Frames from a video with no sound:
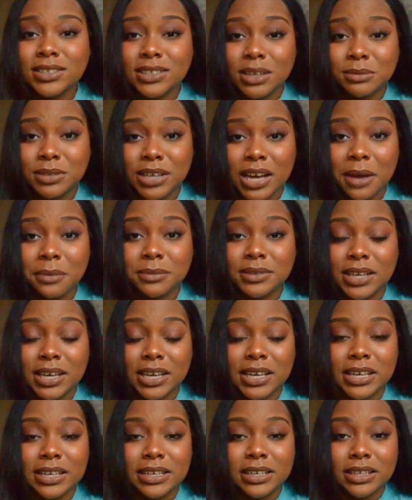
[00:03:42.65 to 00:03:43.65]
Sometimes
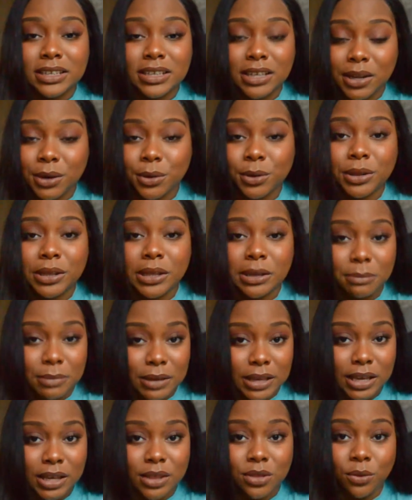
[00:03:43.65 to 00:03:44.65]
it can literally
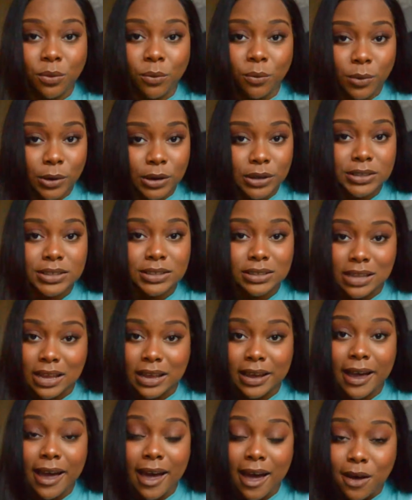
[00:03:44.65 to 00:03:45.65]
be the worst
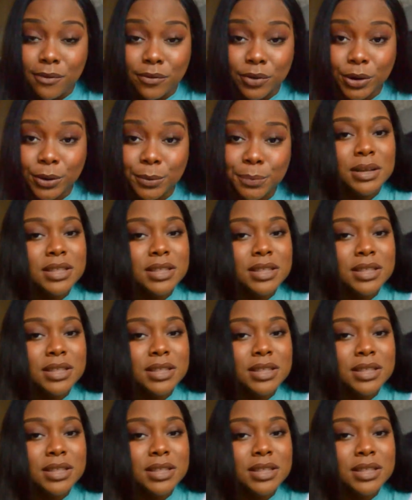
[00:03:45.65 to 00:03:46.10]
thing ever.